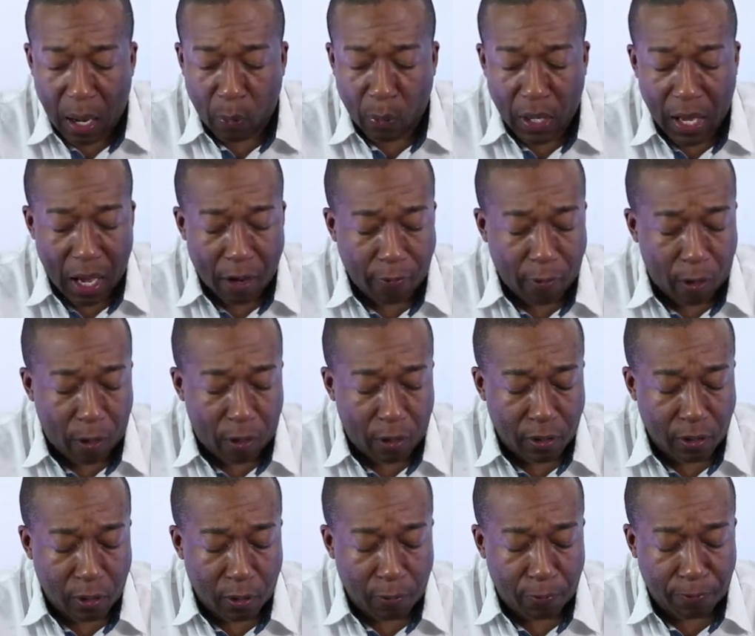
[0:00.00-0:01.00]
We have
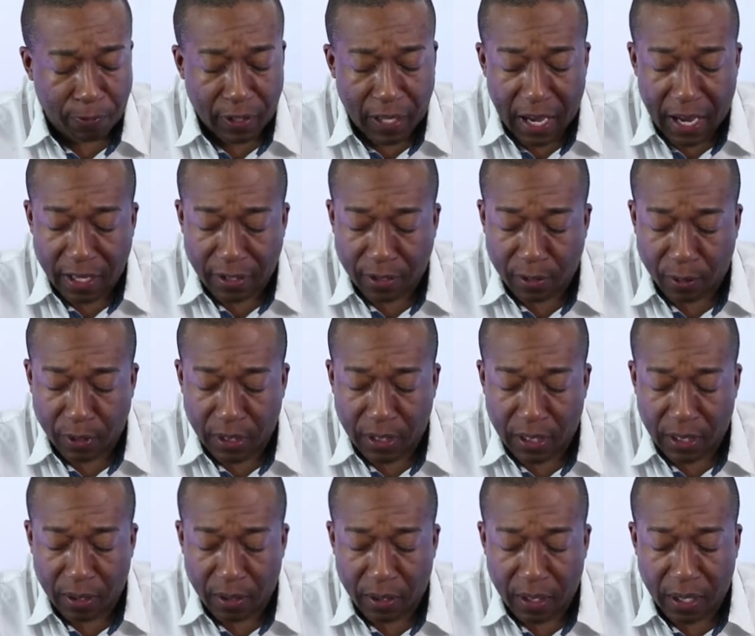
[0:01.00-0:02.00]
auto flash on
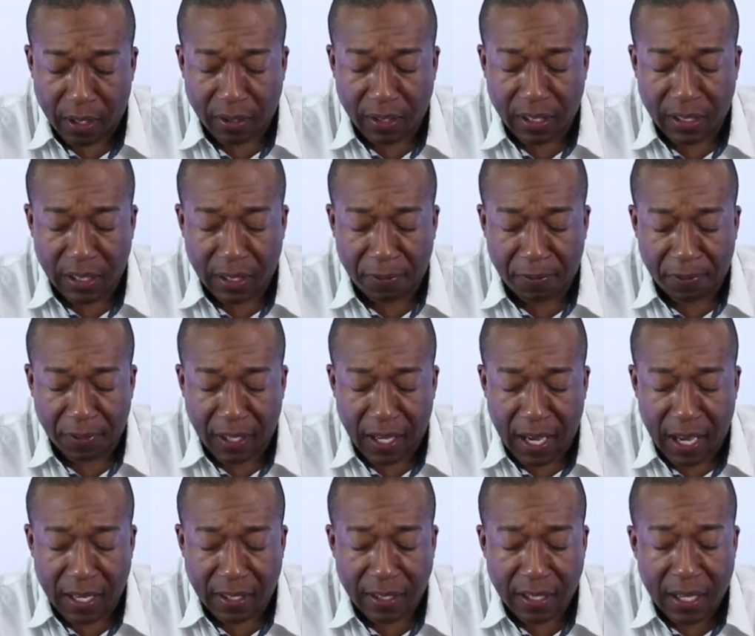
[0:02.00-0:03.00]
here, LED
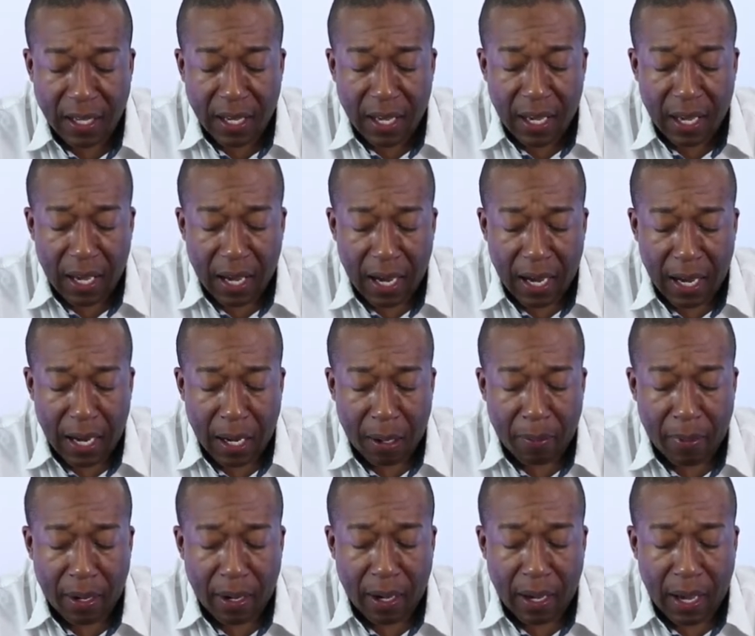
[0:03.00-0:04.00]
flash,
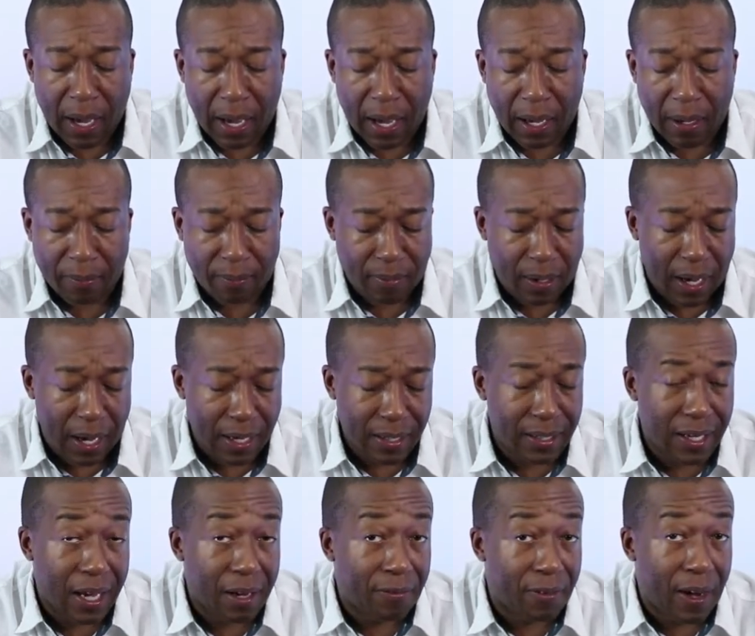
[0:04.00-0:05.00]
high
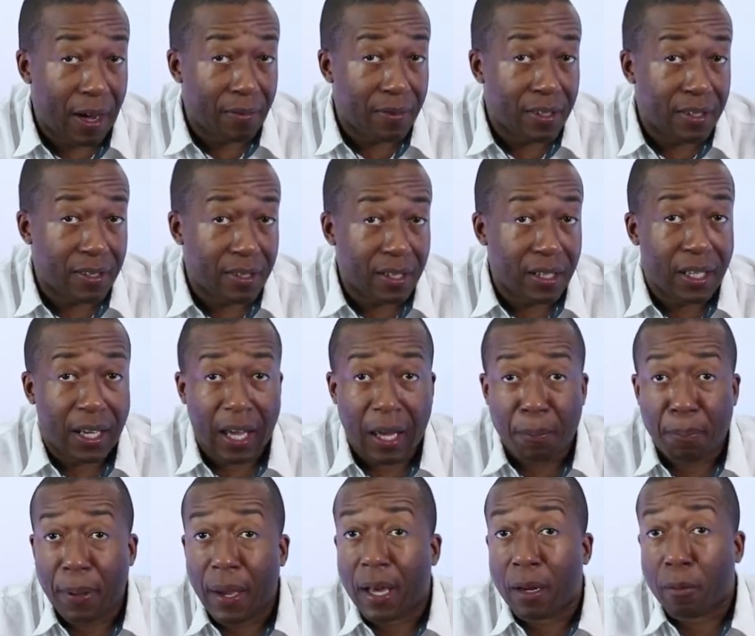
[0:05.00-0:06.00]
def obviously,
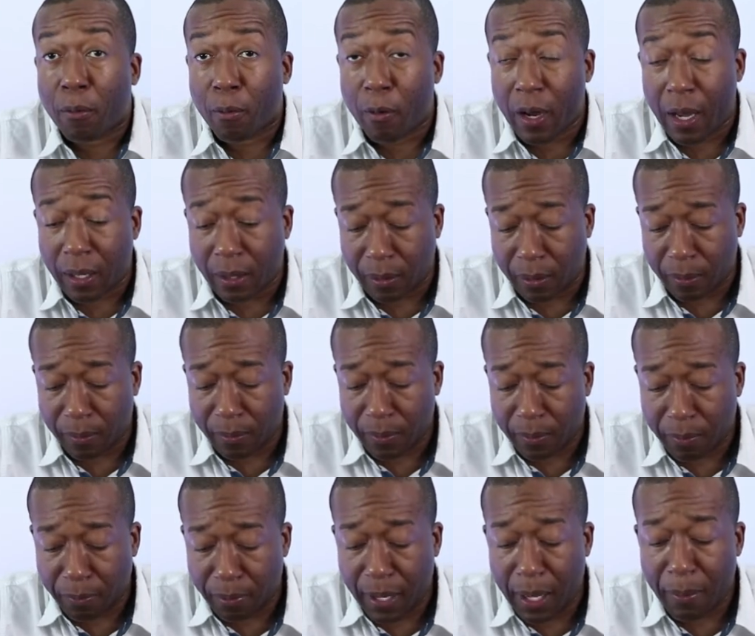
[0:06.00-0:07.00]
and panorama.
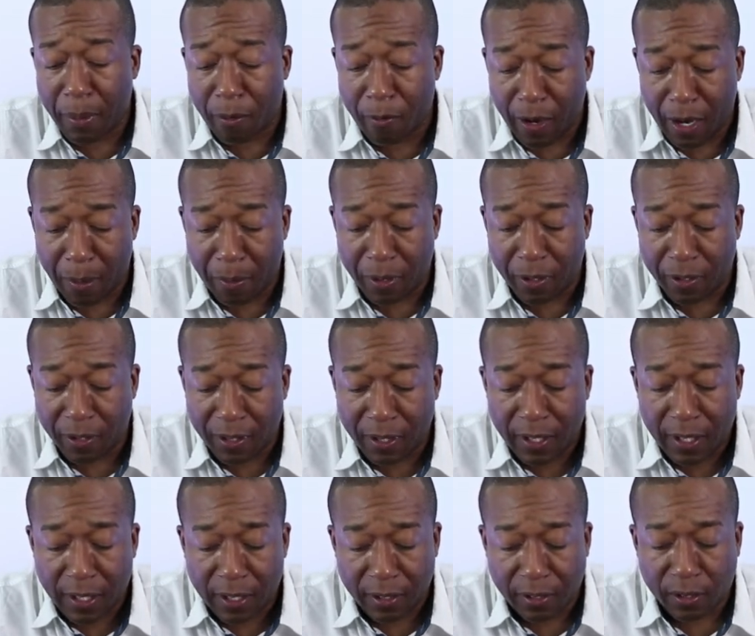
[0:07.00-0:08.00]

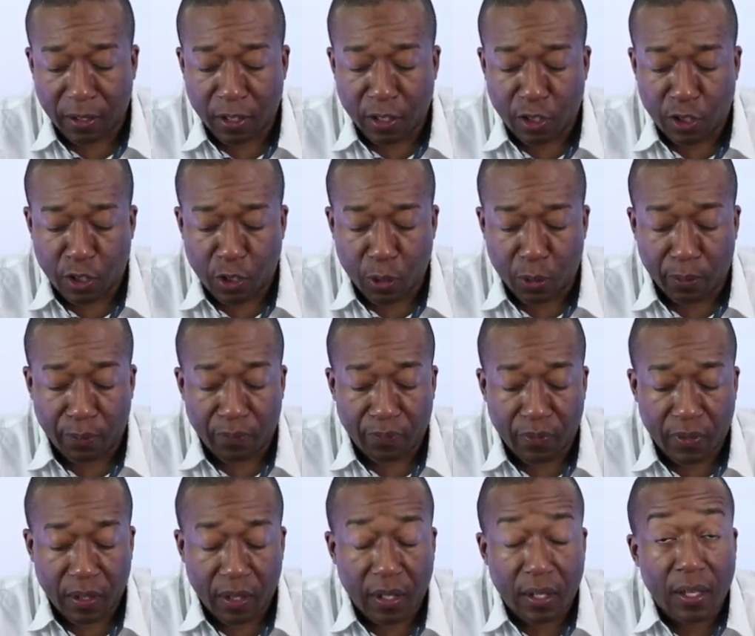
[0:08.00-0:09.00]
It's going to shoot.
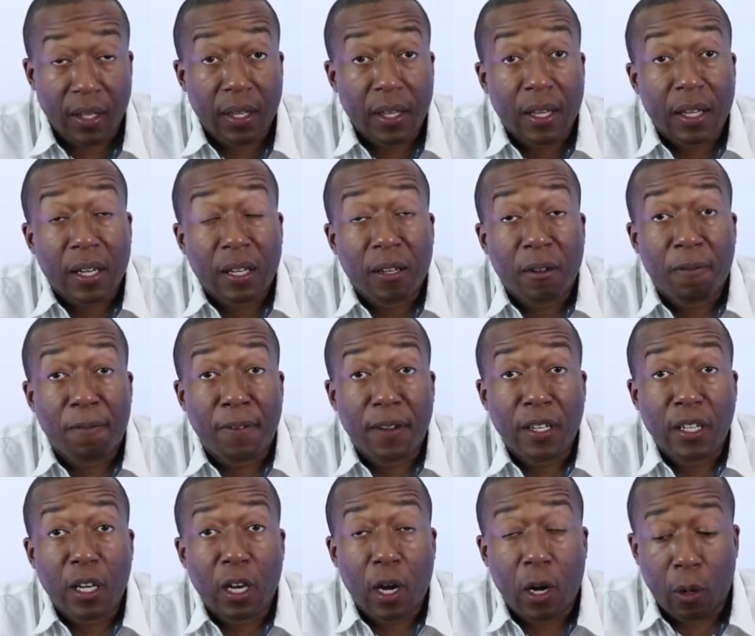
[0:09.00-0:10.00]
The
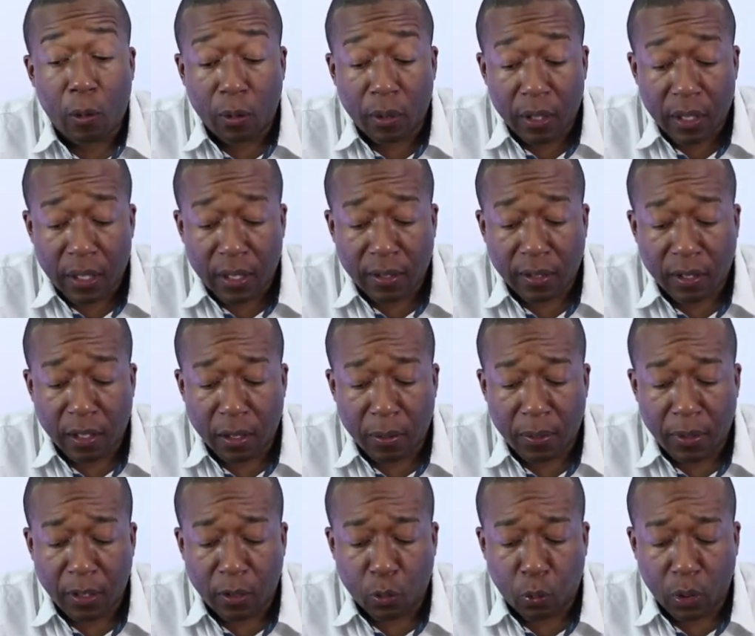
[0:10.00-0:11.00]
video is going to
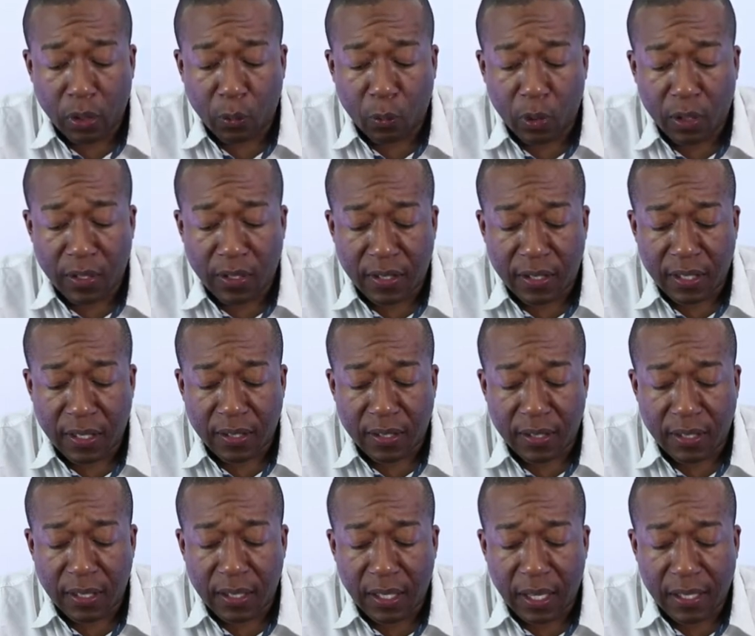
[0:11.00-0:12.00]
be
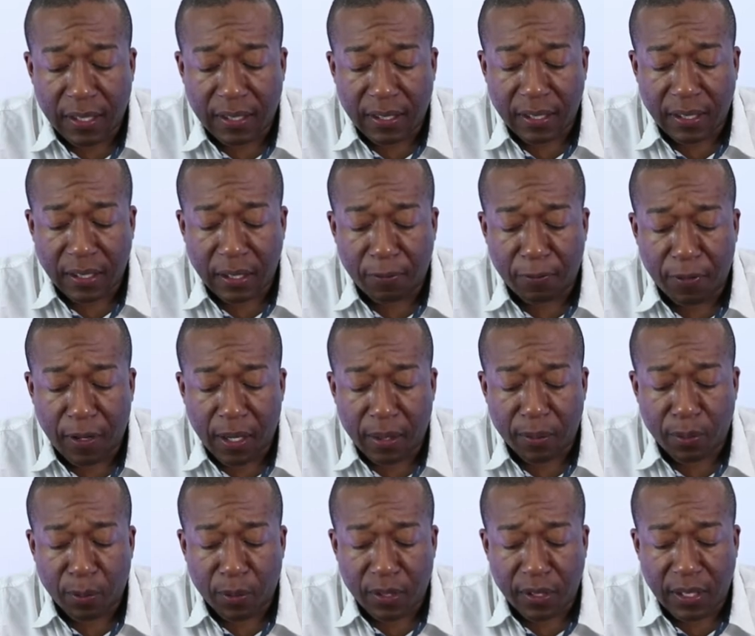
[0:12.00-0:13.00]
2160 at 60
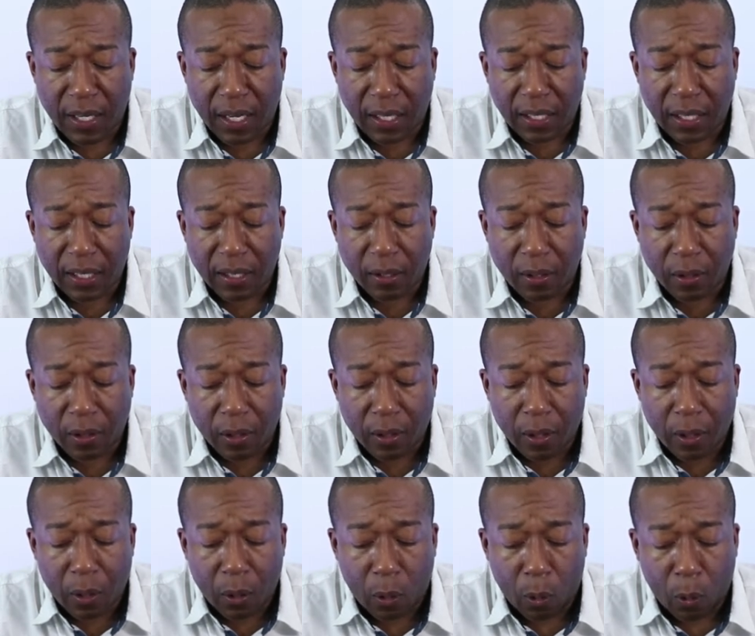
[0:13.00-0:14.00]
frames per second,
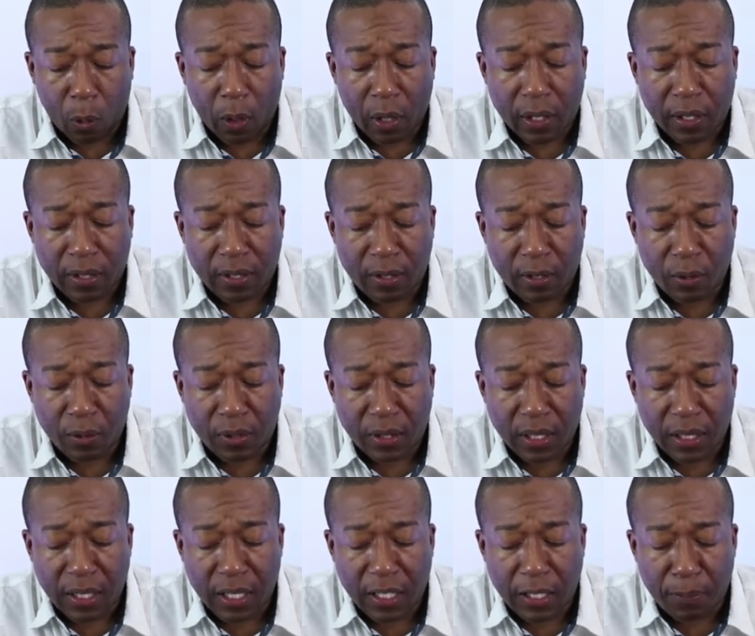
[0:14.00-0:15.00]
or it can shoot
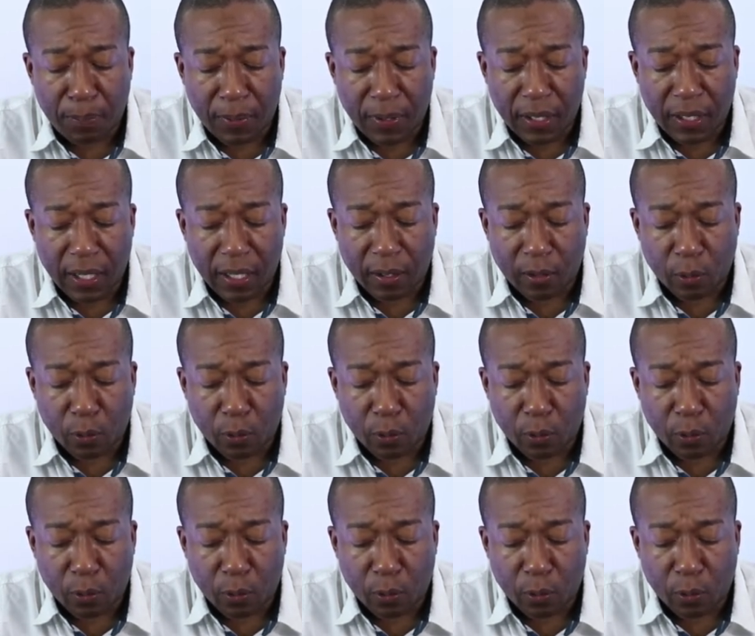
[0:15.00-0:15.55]
1080p at